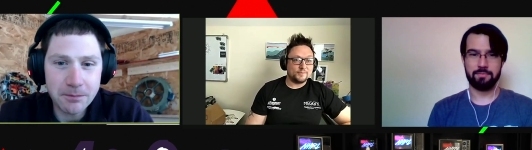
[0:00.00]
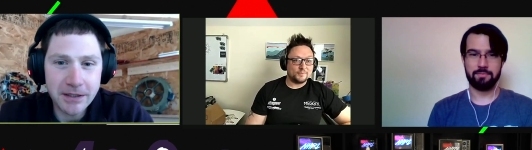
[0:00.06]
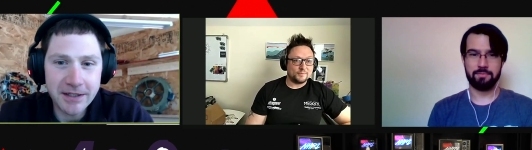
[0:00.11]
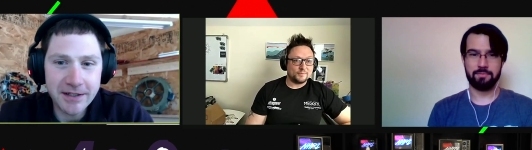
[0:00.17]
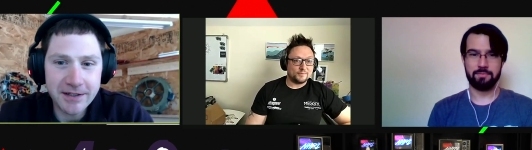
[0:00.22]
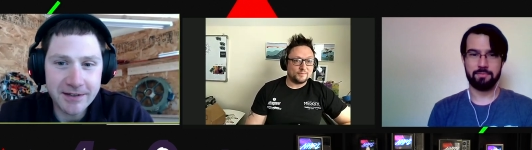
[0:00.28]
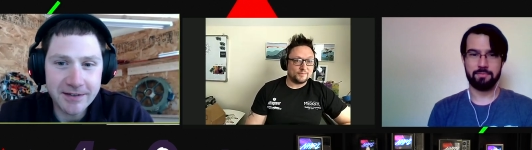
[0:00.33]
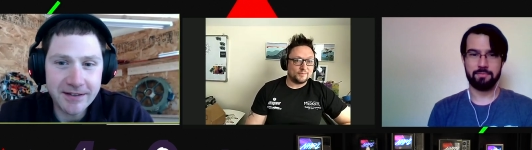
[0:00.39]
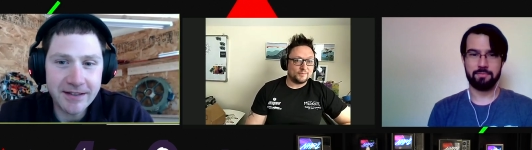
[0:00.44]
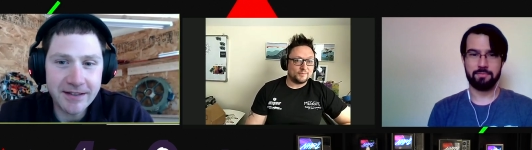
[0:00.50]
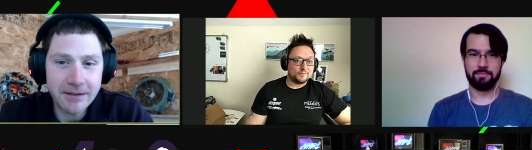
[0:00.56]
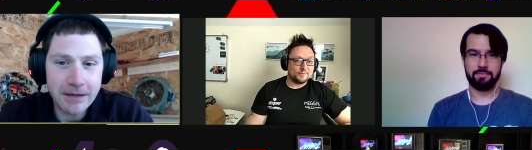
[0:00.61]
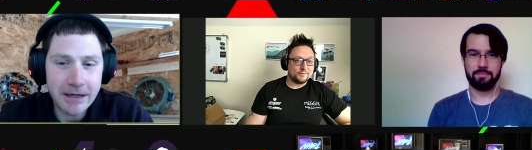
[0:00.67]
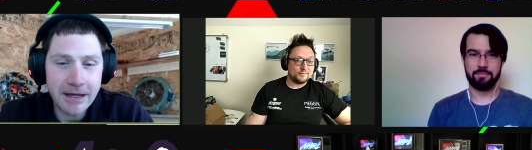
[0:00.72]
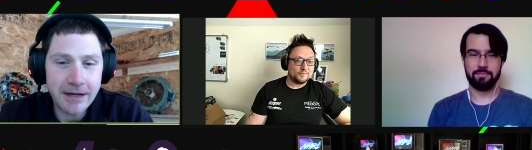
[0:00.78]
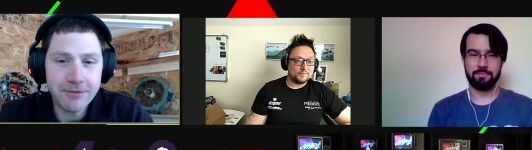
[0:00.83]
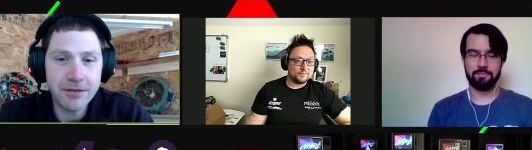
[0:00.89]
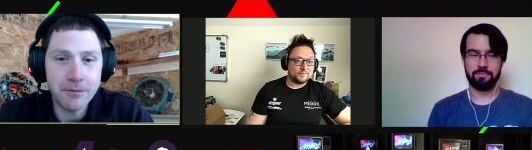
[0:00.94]
Speaker 1: pit and then
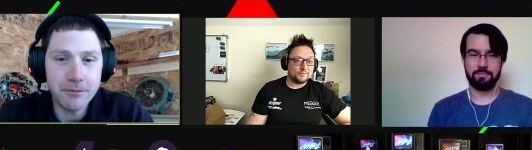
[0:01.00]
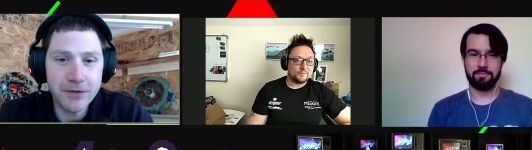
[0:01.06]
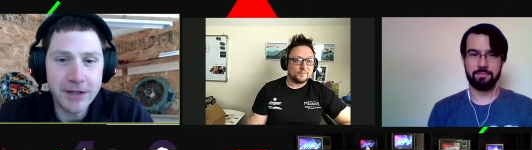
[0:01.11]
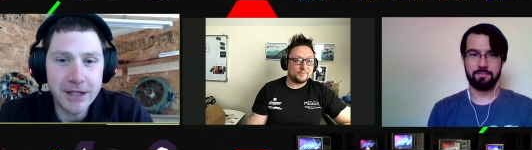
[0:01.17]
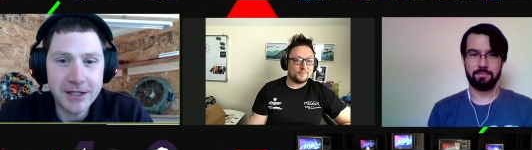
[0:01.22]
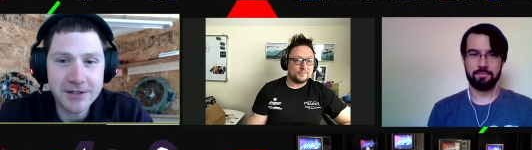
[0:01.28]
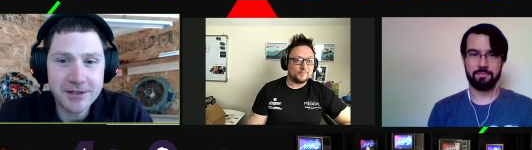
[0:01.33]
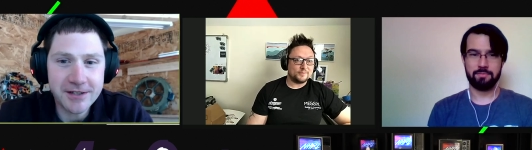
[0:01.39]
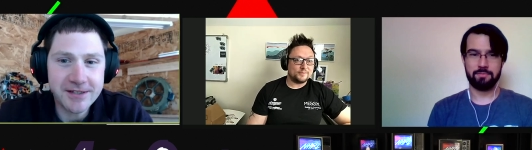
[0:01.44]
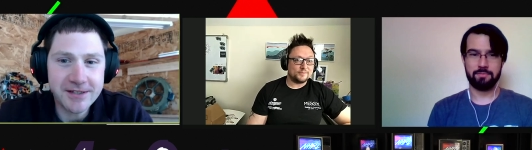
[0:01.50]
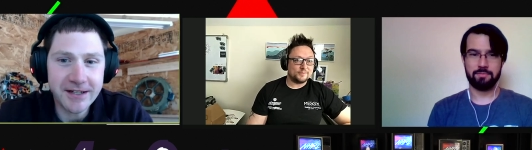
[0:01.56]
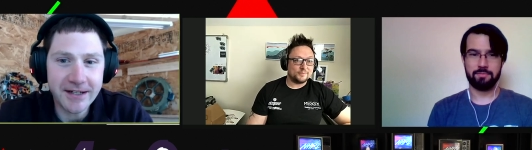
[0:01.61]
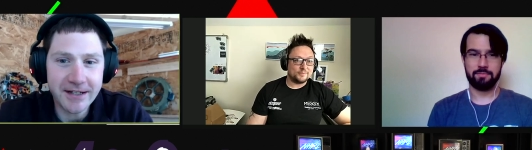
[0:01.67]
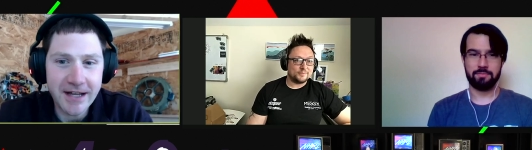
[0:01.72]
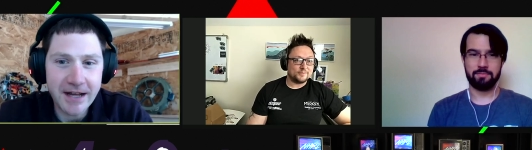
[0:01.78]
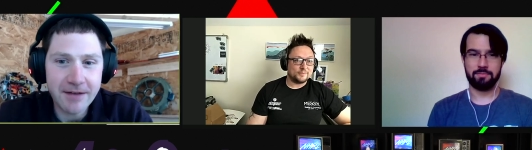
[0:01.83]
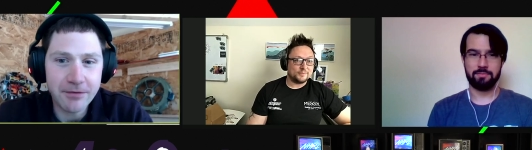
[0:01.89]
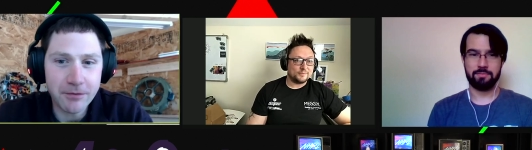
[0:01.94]
have them finish the second
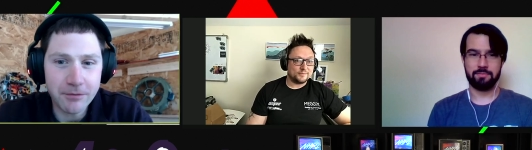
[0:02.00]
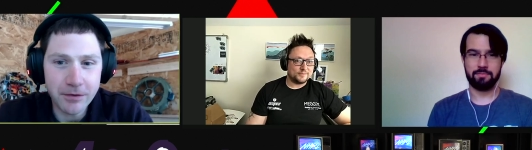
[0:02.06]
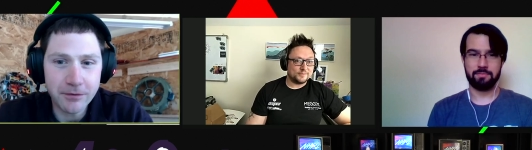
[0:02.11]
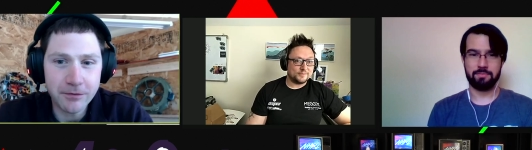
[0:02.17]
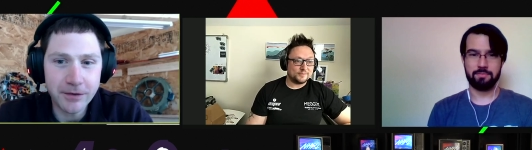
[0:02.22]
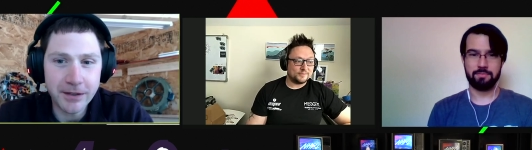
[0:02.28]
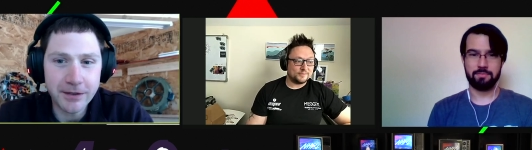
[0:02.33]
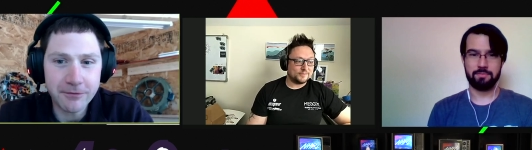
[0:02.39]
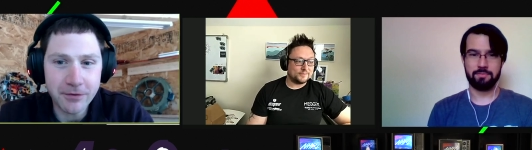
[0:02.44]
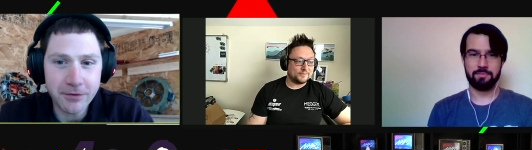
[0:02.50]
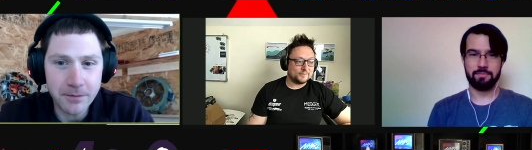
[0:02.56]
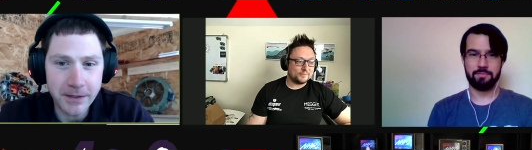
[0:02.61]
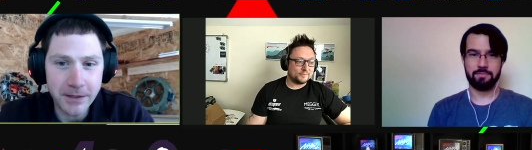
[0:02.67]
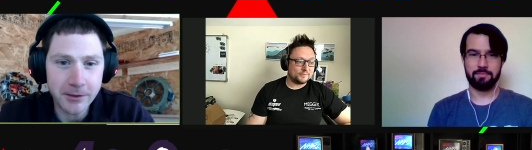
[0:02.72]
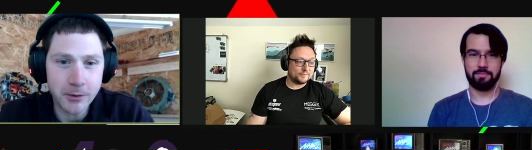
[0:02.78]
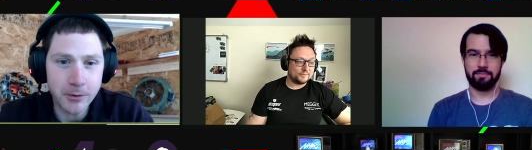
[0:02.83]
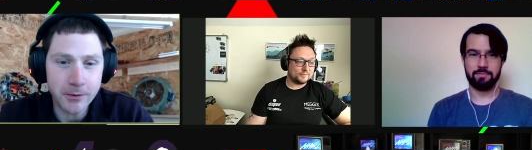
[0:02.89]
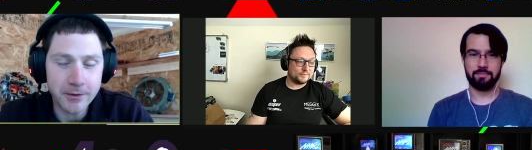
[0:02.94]
half of the fight from their
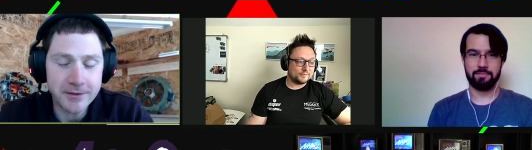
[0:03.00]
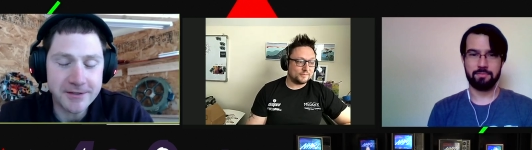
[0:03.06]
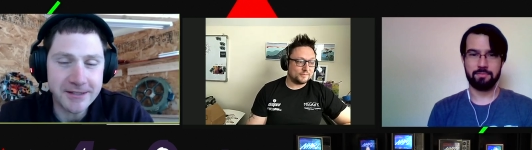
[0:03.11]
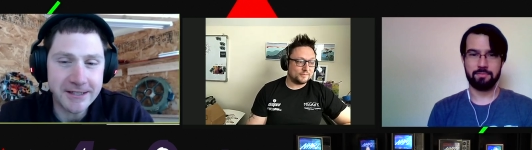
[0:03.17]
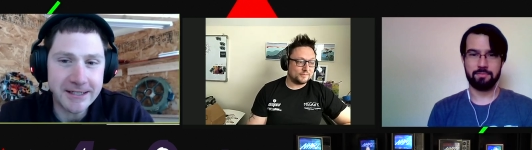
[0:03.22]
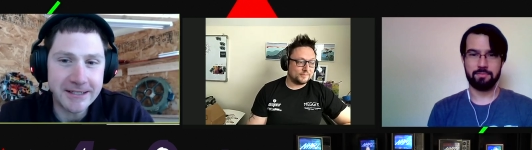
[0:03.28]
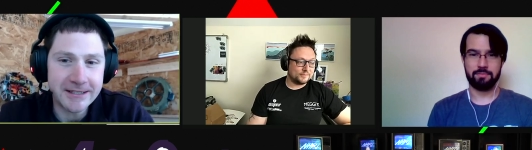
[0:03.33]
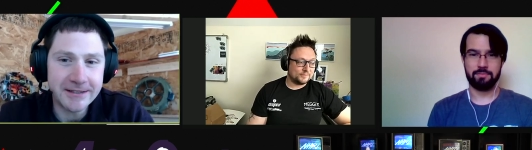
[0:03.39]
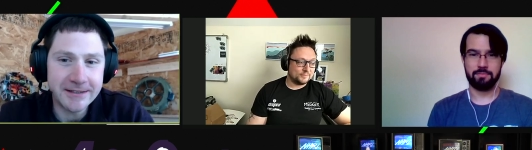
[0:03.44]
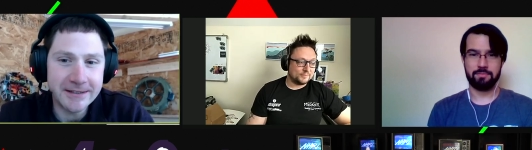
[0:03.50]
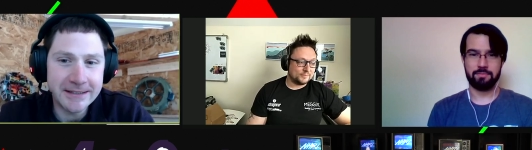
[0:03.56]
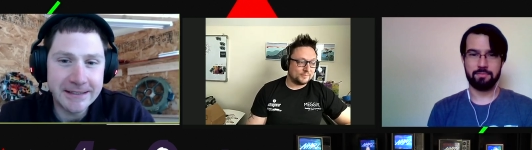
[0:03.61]
corners again.